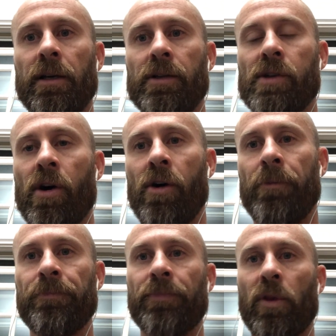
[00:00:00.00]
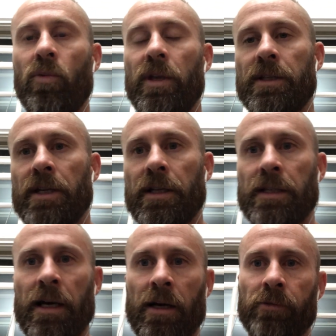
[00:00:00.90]
So week 6
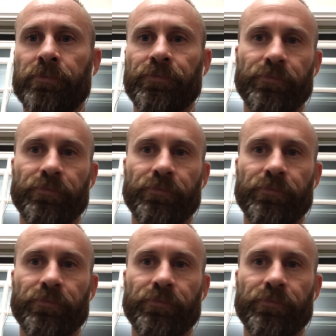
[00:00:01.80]
now,